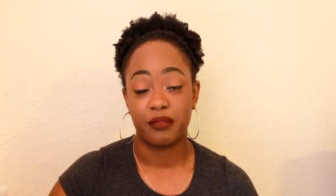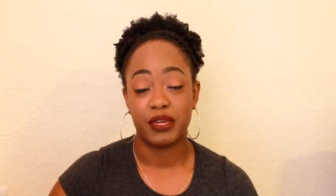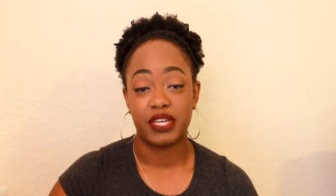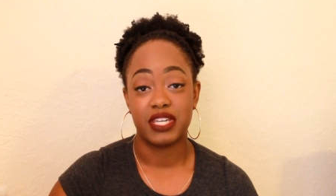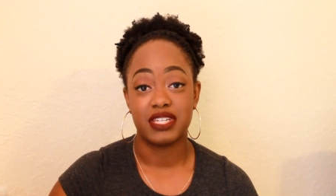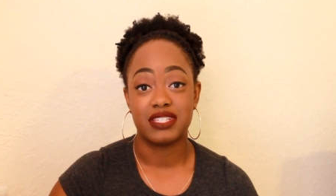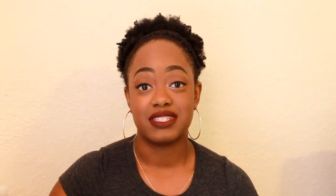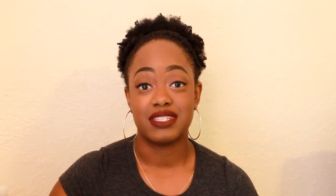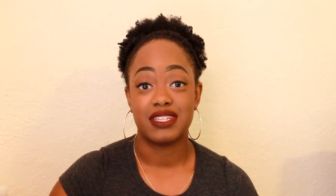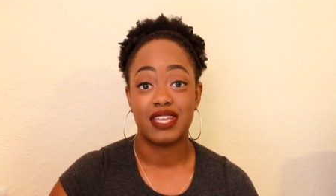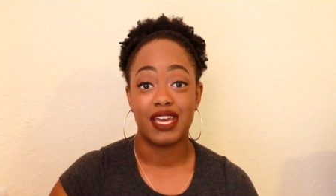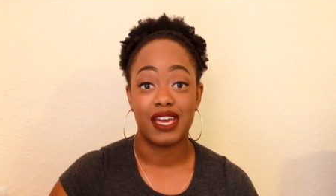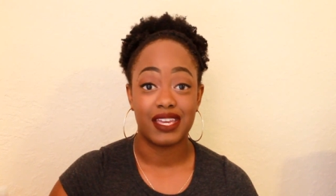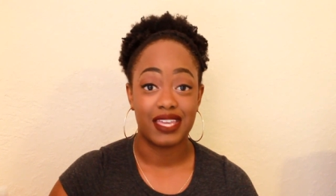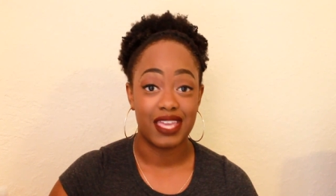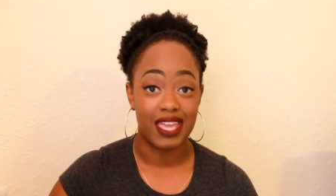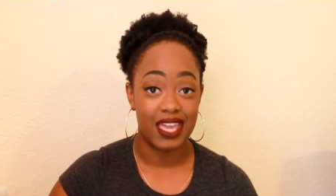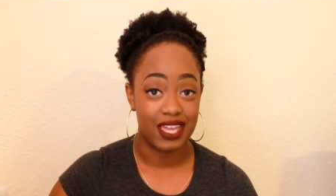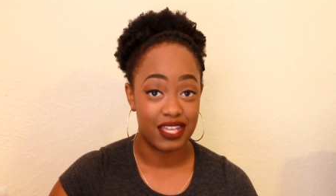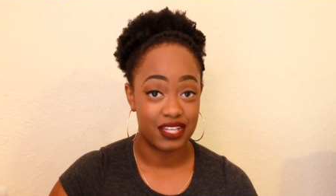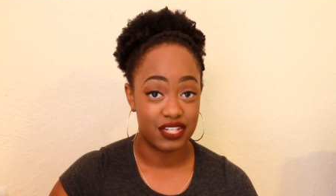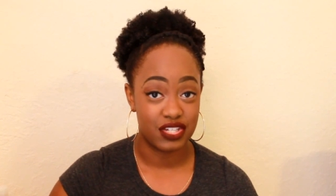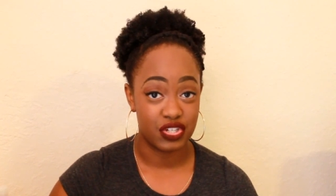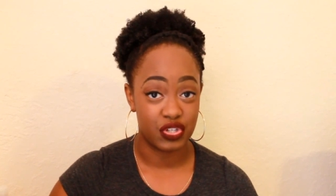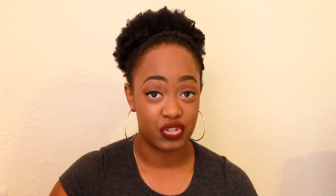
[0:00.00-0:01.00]
because that
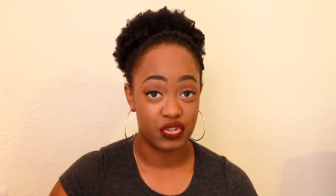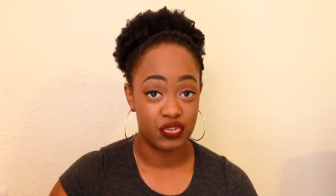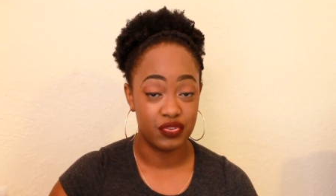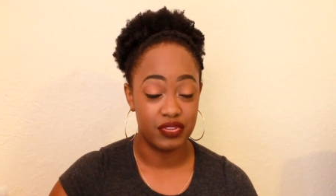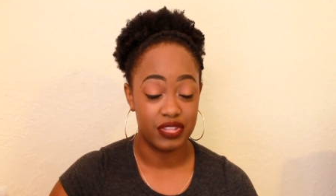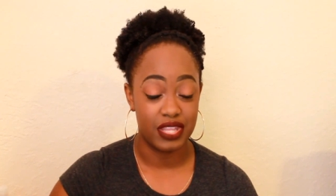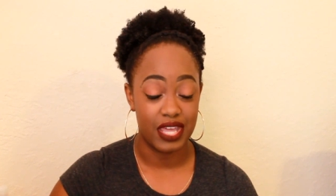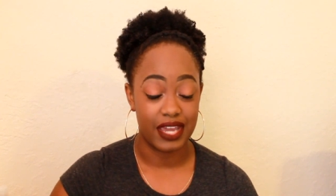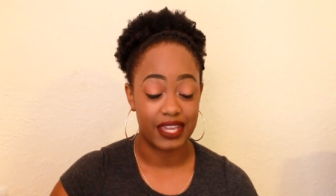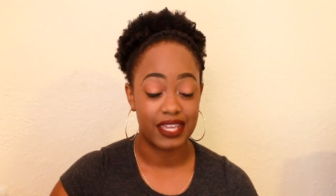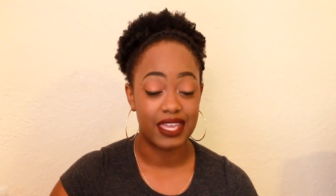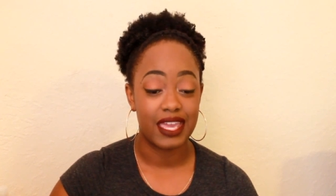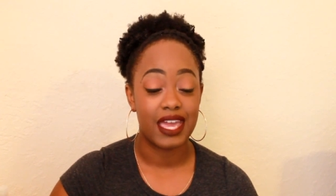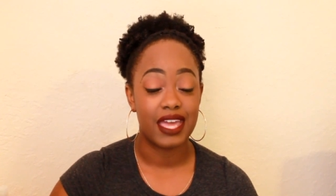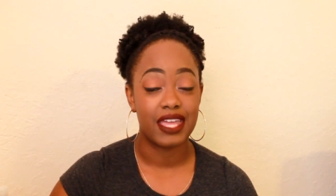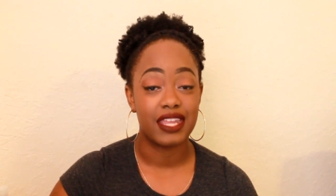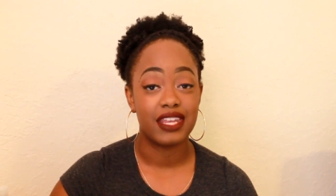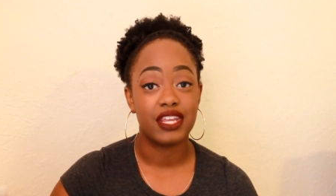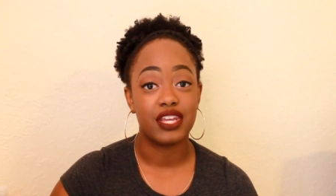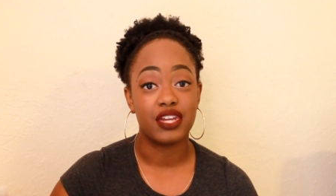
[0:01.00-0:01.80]
can